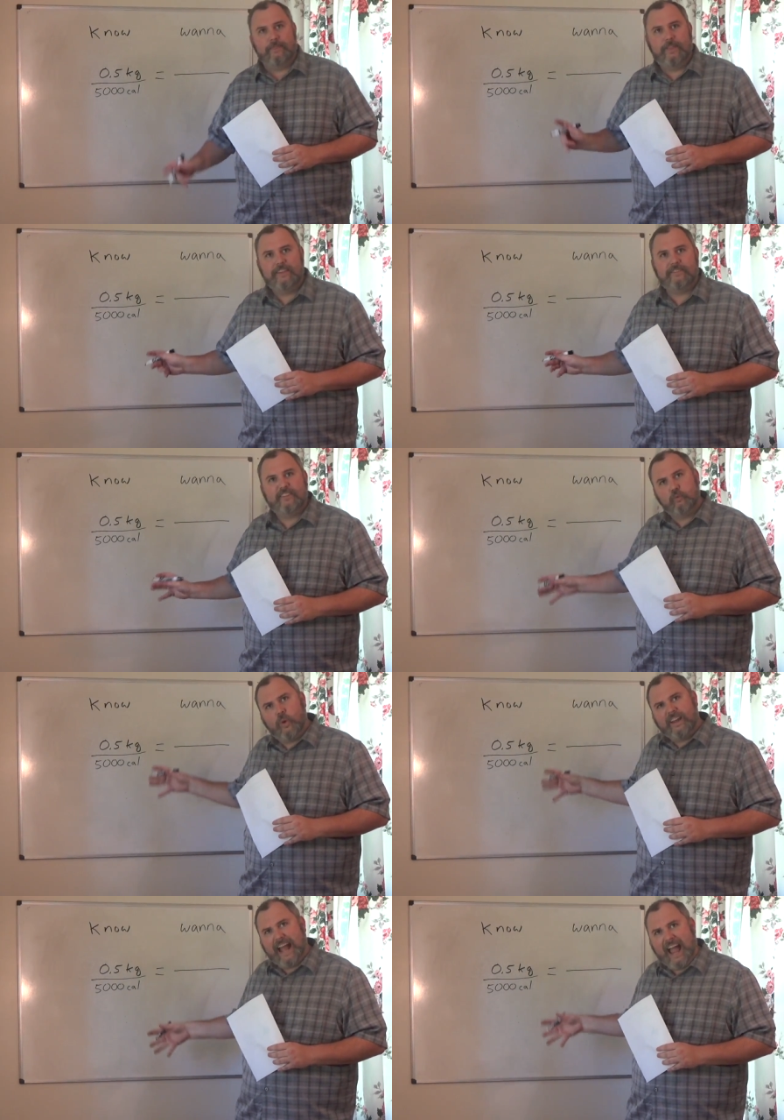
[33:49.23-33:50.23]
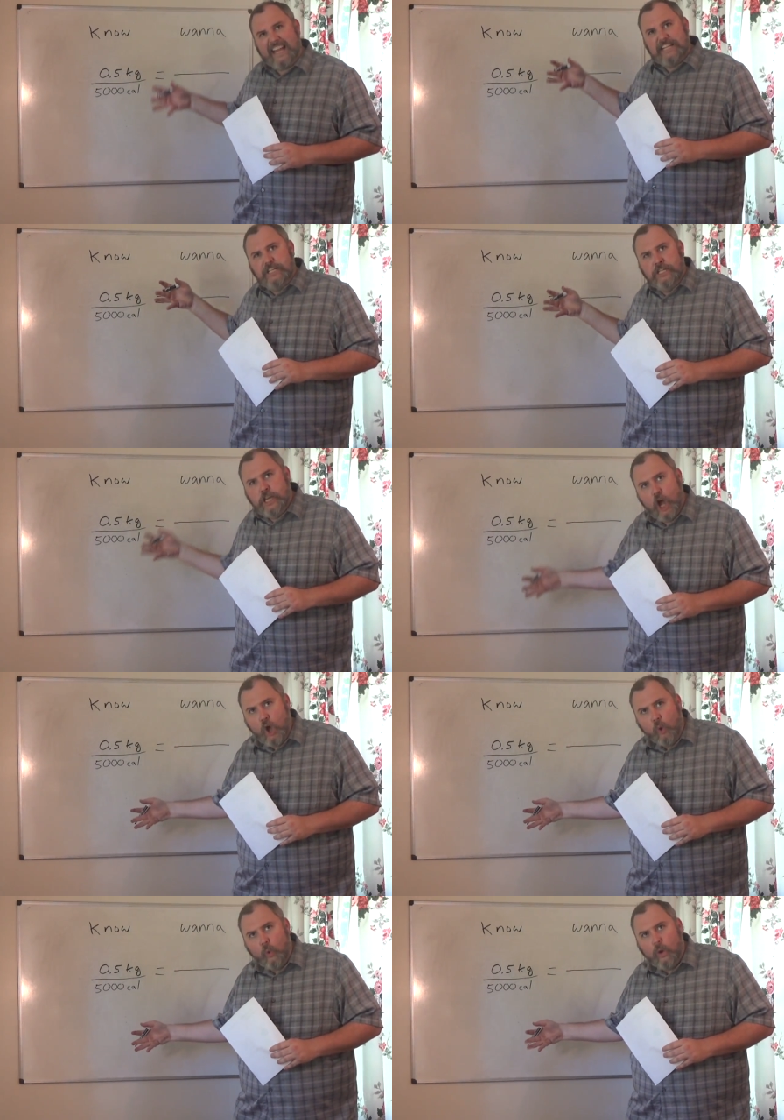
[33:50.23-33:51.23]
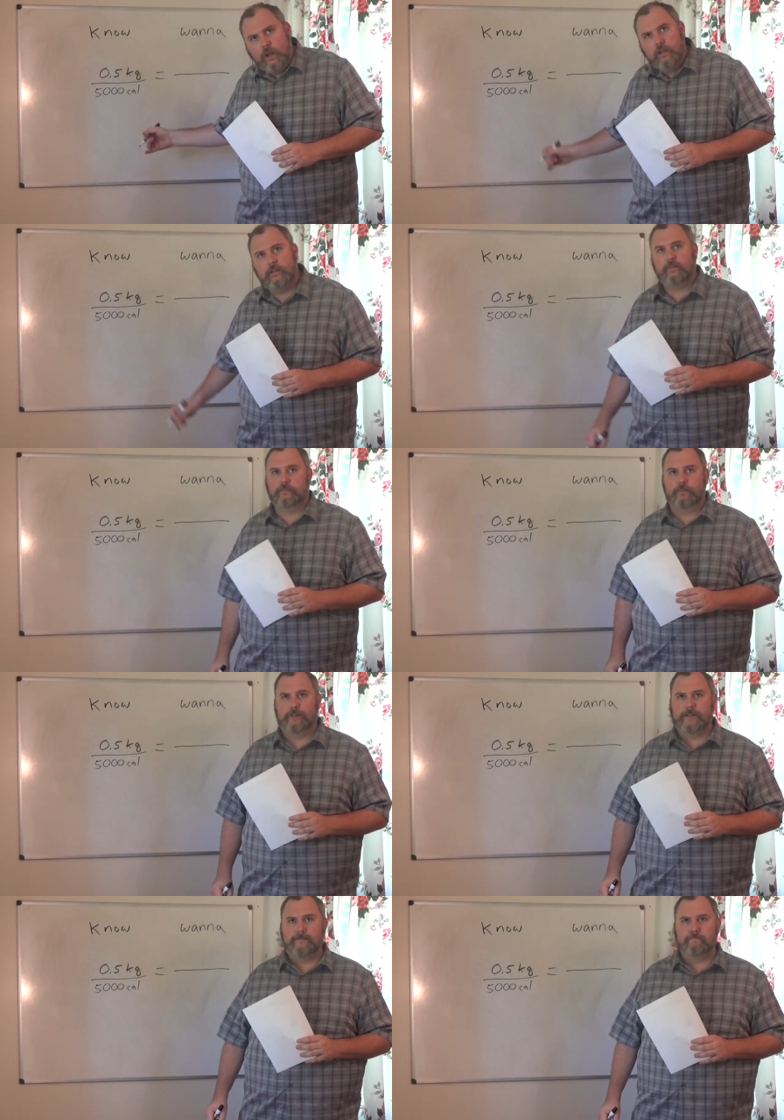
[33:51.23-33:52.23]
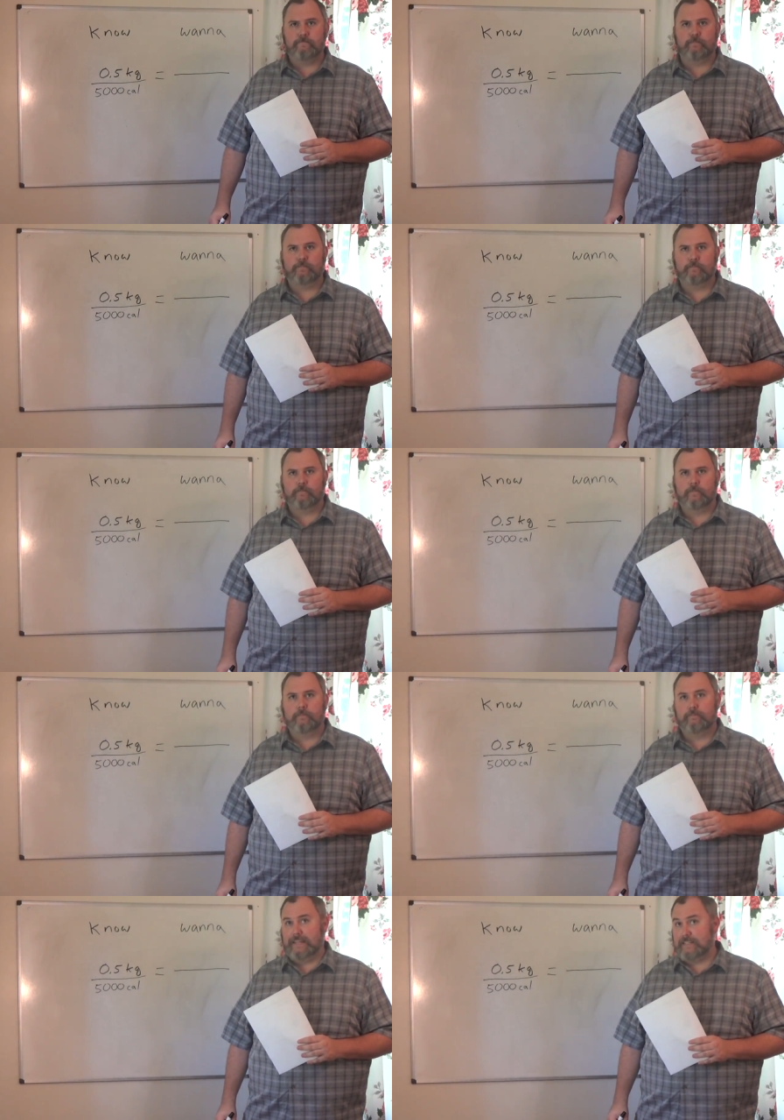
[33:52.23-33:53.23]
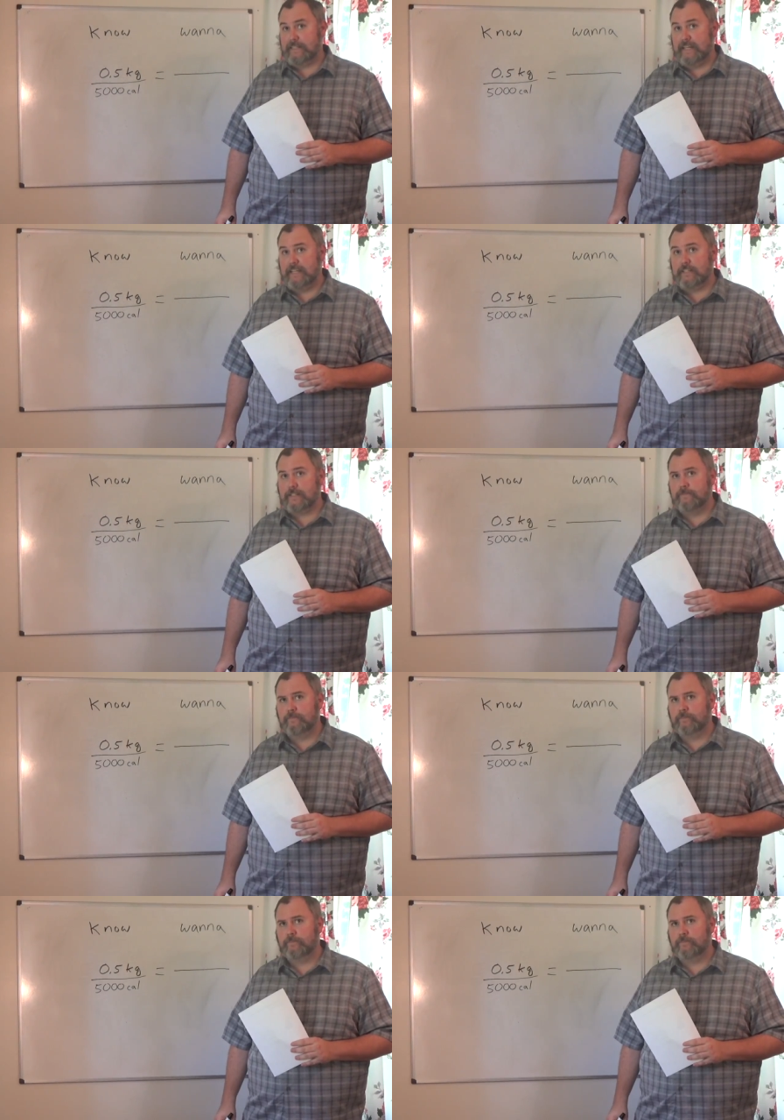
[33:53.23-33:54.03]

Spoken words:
this is what I know. Alright, makes sense?